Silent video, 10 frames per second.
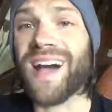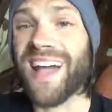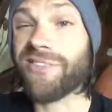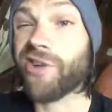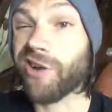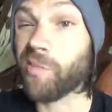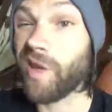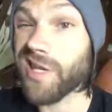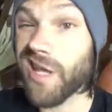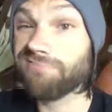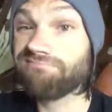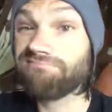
I have to talk to Misha.